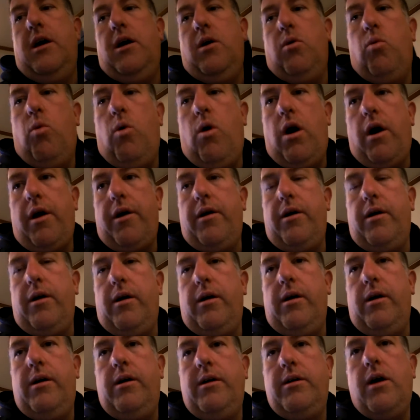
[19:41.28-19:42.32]

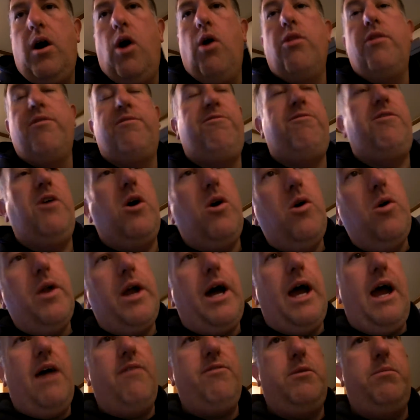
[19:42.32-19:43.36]
water. Oh, the phone.
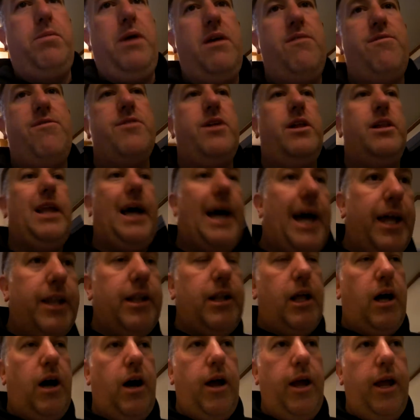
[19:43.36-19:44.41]
I have to pay for the
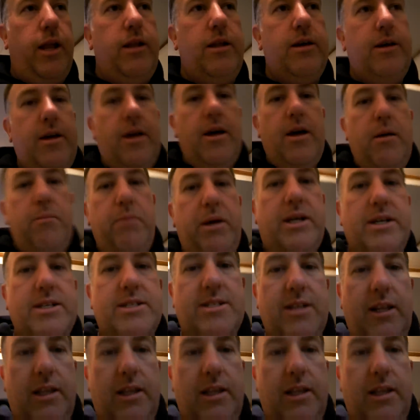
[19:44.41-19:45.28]
landline because the